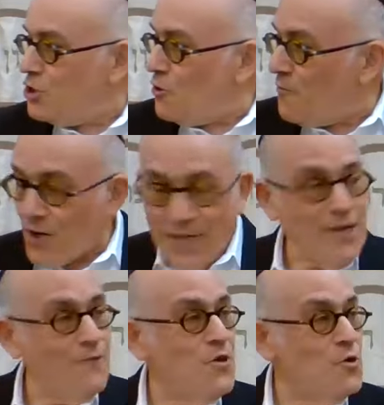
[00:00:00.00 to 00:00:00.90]
should
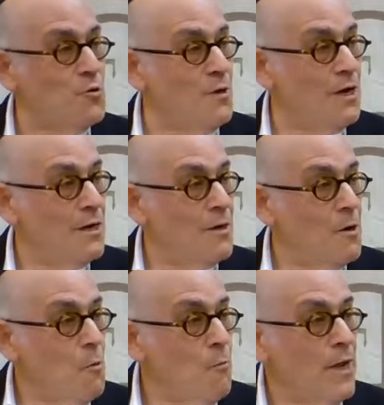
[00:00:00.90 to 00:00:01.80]
forgive you
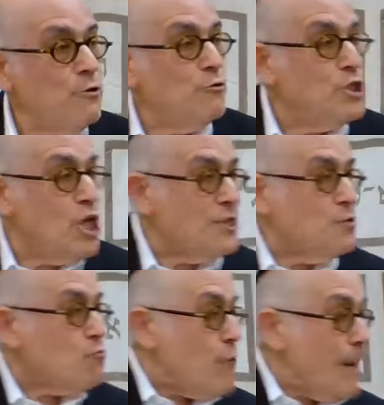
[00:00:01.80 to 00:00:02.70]
when you
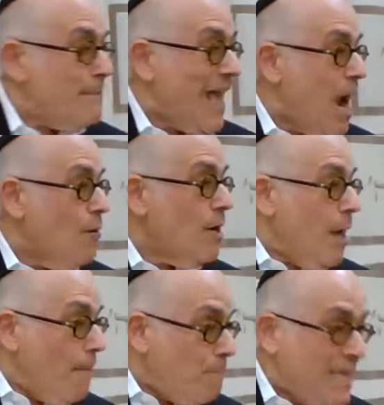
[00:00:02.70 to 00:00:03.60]
just ripped
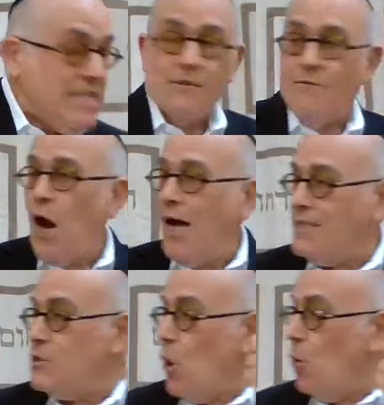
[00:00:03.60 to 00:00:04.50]
out a piece of
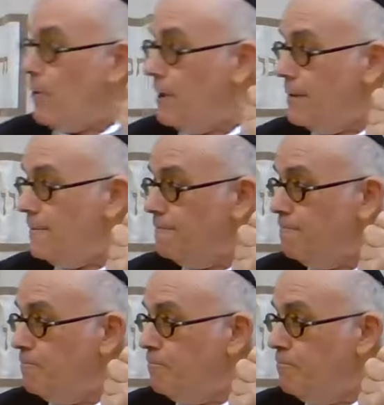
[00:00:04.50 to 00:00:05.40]
God's Torah?
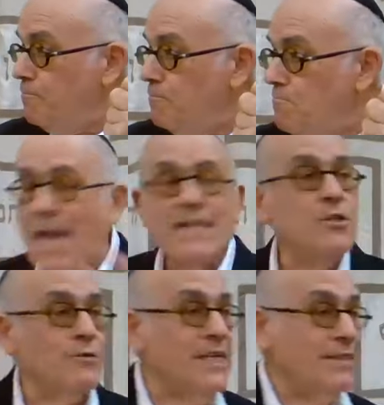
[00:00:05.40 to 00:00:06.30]

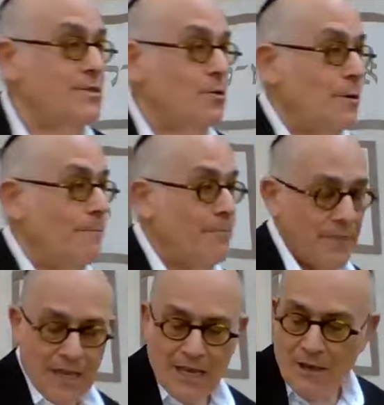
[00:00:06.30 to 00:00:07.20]
Makes no sense.
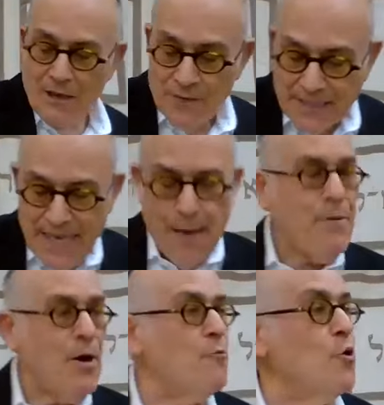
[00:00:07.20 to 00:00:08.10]

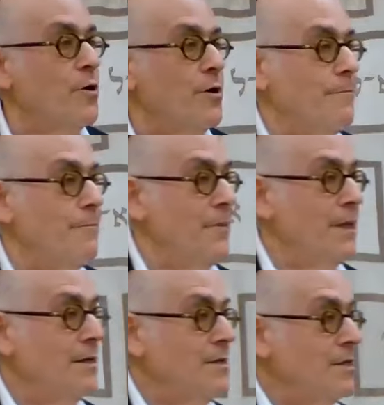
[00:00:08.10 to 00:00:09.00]
Vezeh barur.
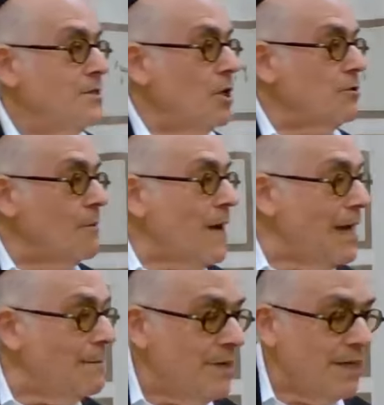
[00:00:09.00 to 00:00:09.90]
Dr. Chaim